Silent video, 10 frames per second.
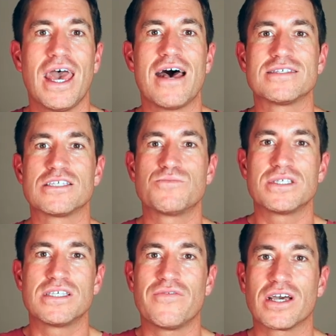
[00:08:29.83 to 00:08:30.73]
has a
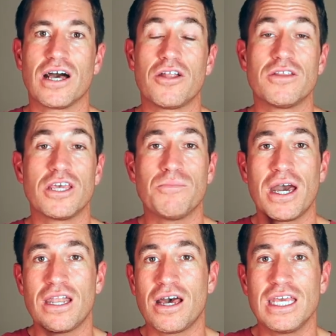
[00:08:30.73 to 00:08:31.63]
specific color that you
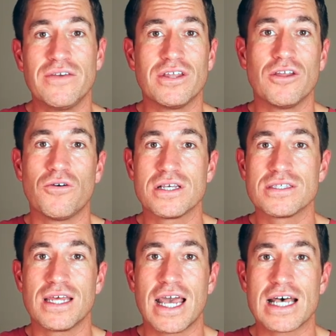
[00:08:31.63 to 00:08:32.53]
might not even notice
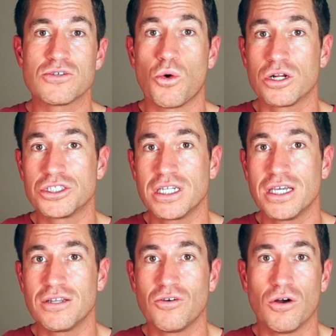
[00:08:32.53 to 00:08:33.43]
that it has orange in
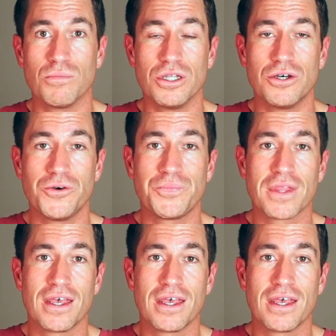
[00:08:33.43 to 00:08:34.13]
it or blue.